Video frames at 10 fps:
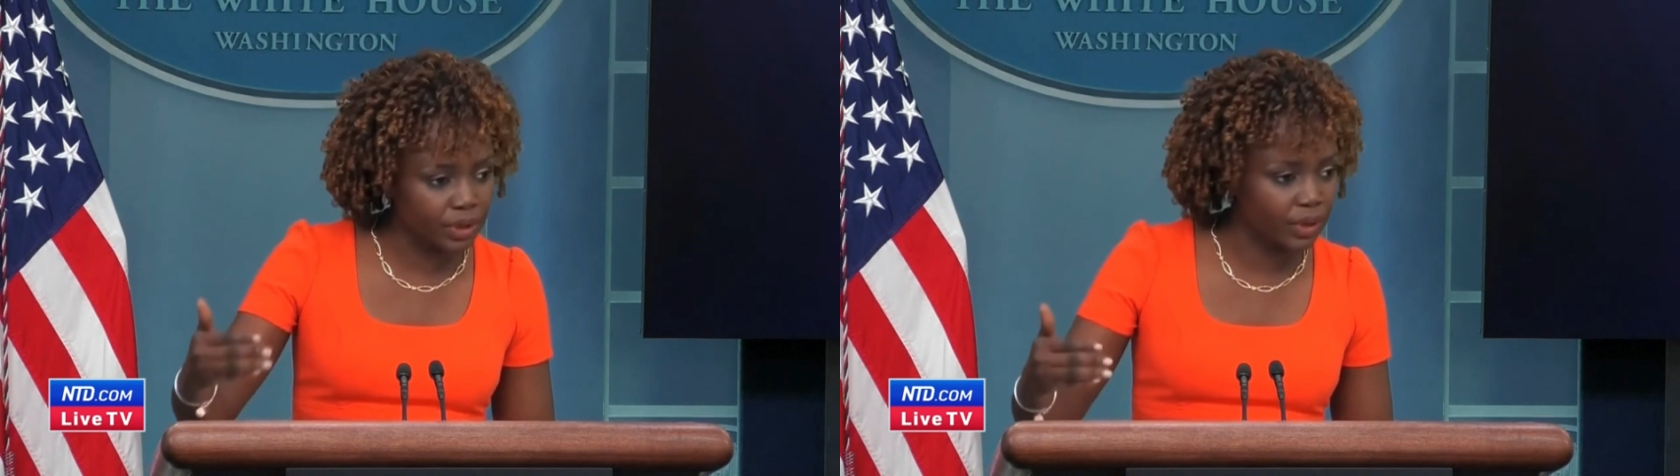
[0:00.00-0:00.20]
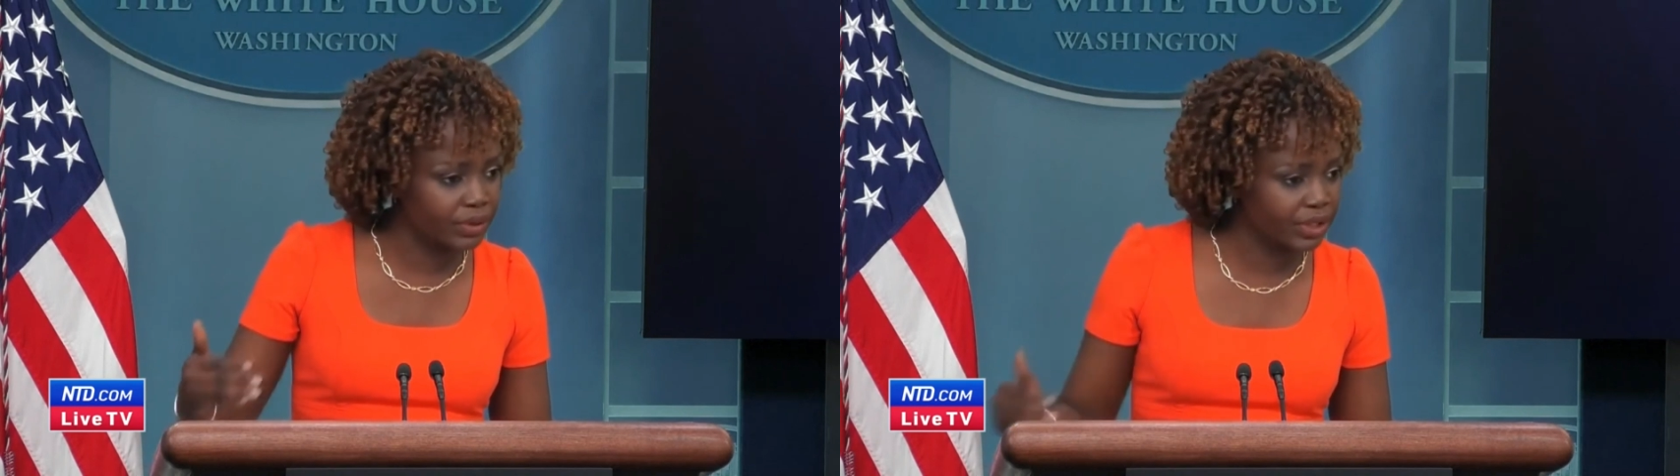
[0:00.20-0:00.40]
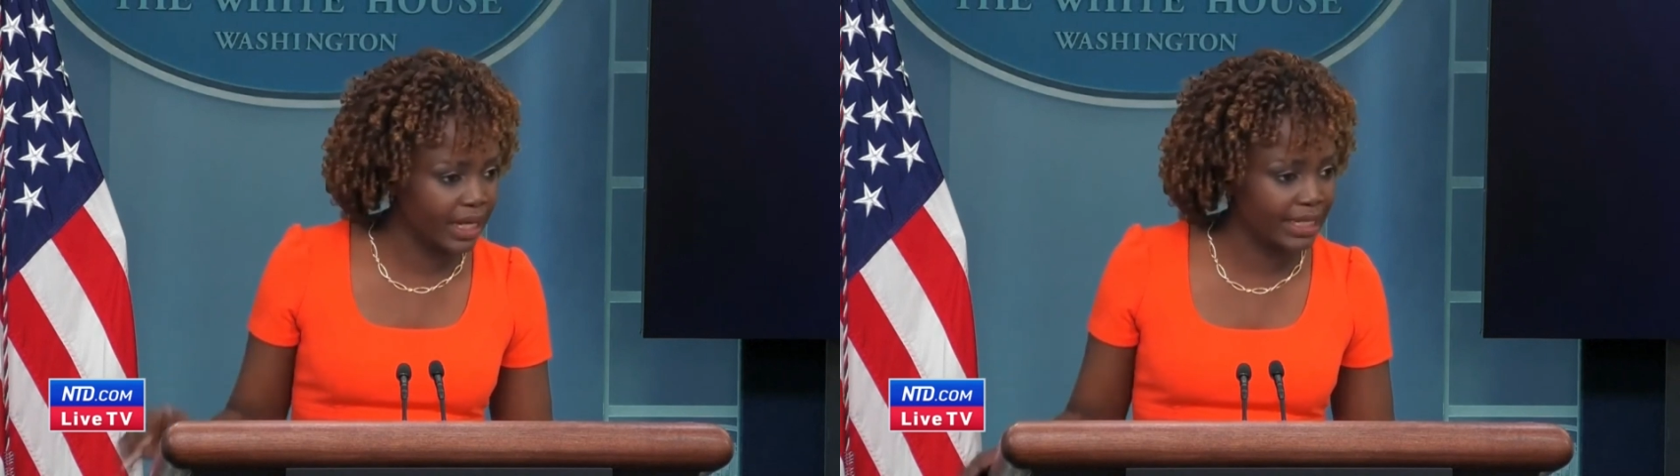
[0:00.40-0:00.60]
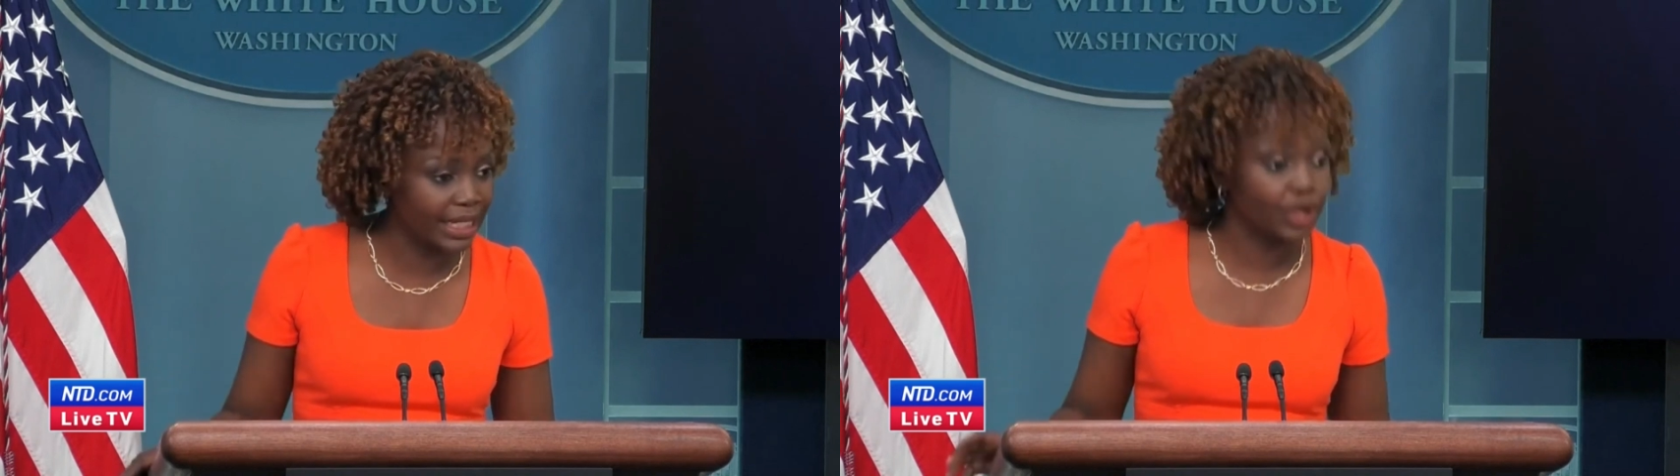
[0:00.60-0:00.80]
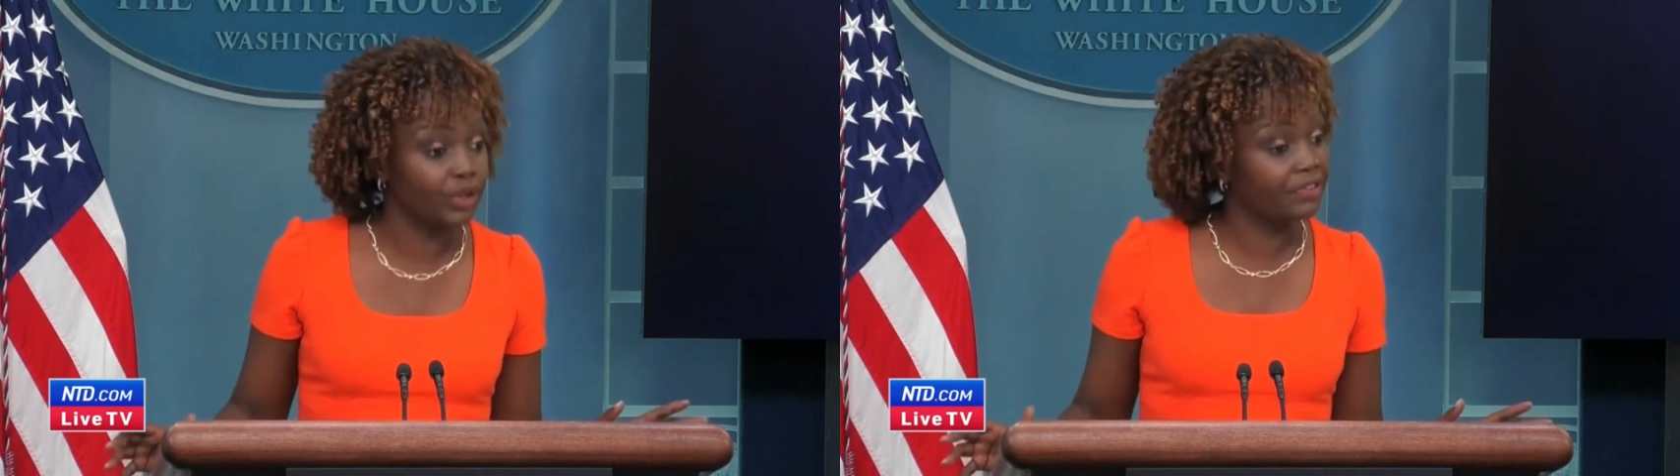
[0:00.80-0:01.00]
negotiate
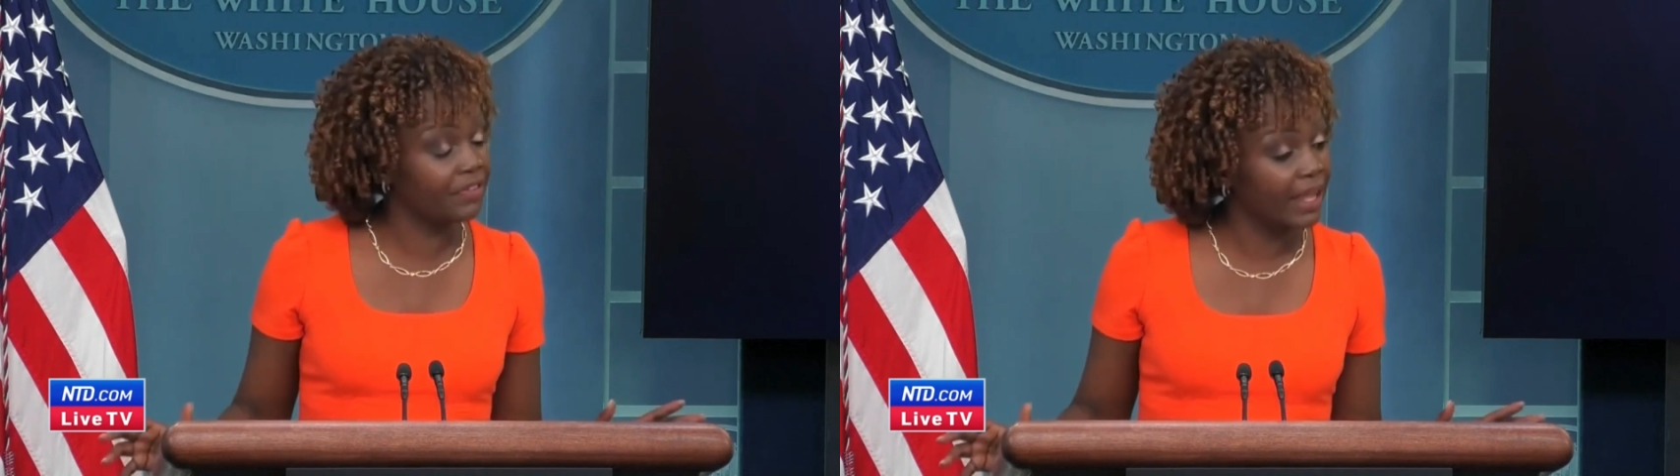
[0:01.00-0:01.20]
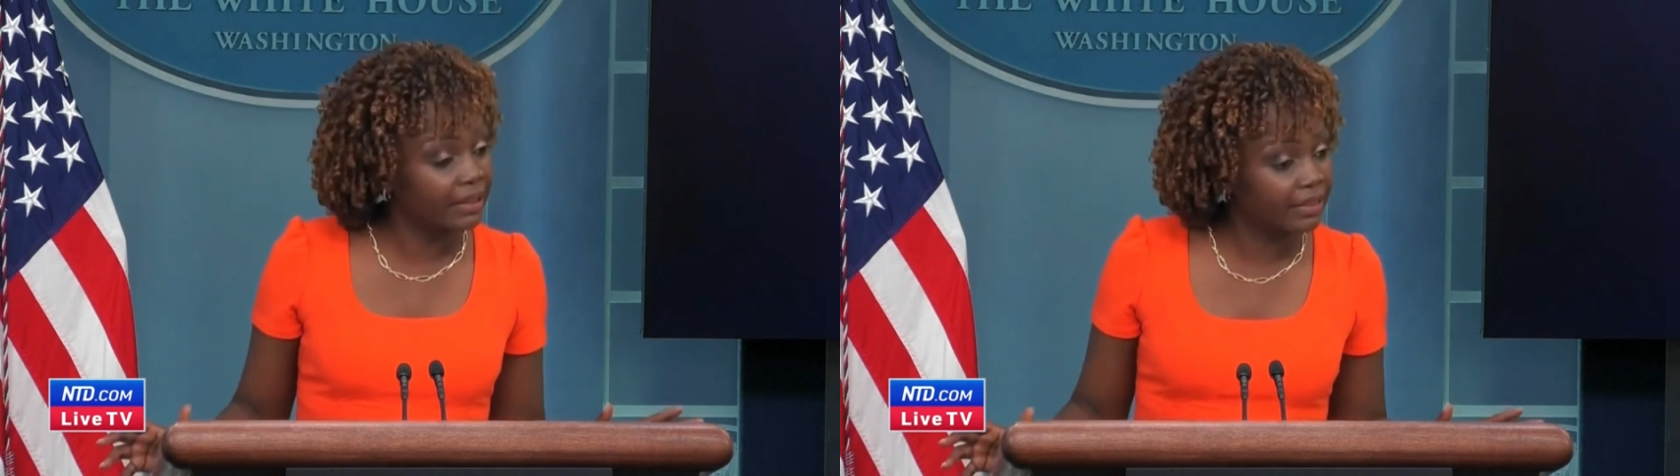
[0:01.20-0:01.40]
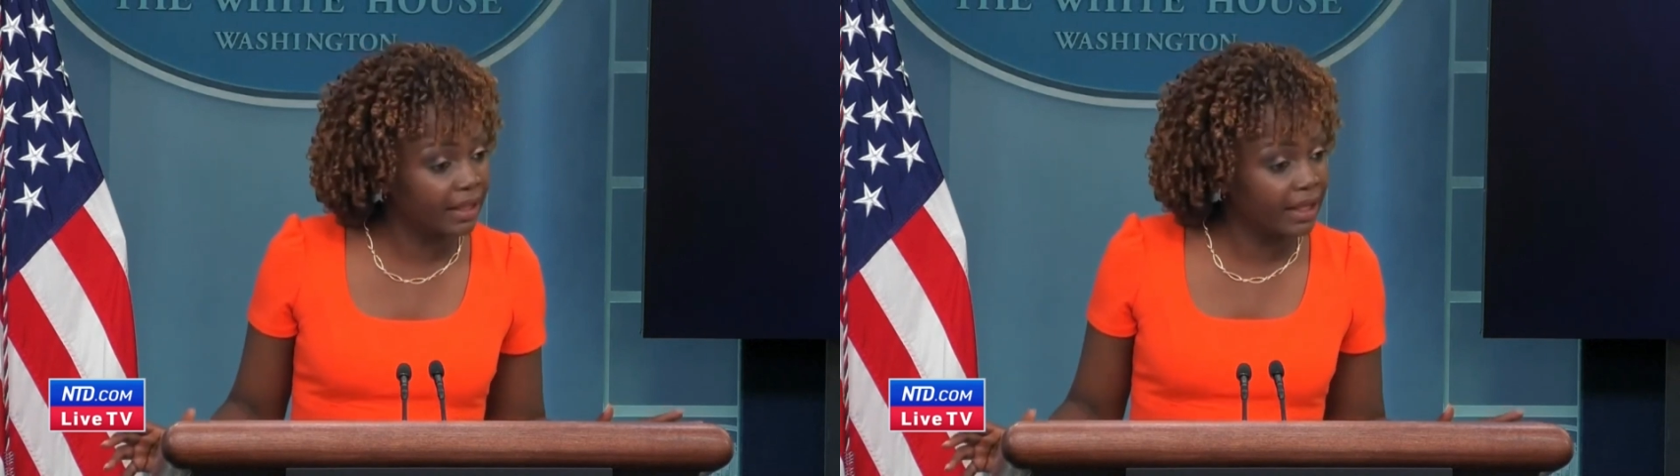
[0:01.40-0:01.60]
in good faith,